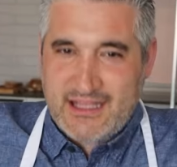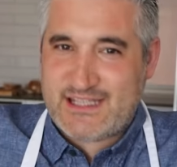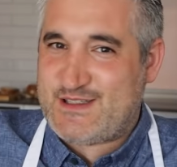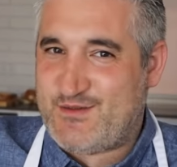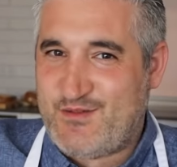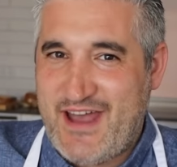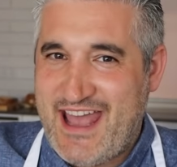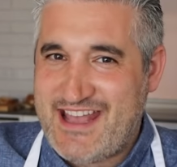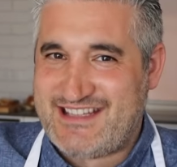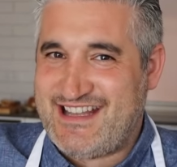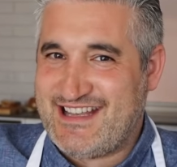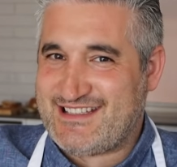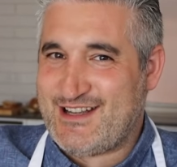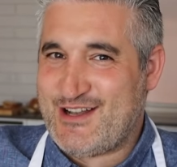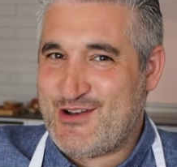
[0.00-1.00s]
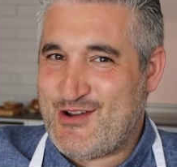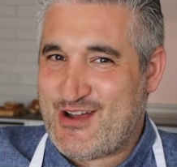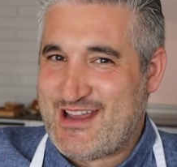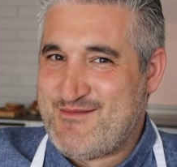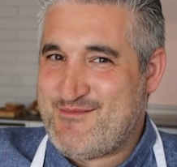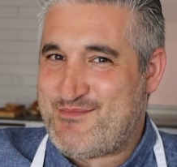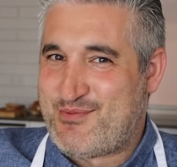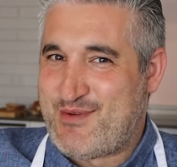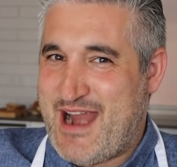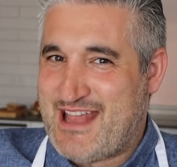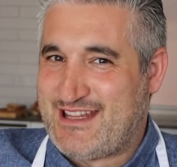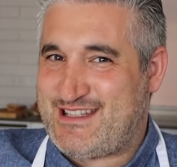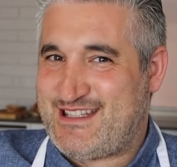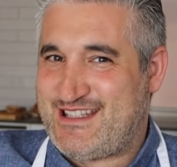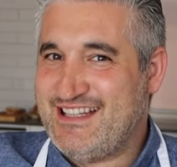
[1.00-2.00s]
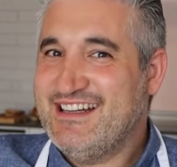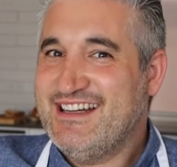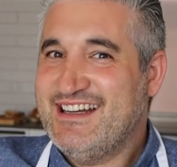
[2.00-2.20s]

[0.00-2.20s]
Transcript: His face doesn't look impressed,